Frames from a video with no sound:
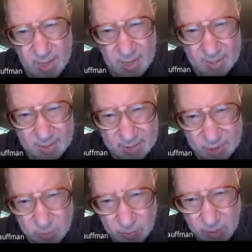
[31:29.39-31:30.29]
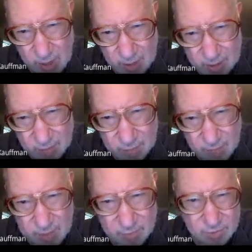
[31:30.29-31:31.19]
as this product of
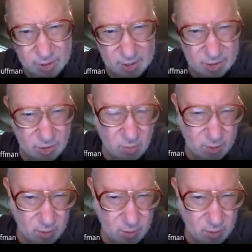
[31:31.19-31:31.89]
matrices going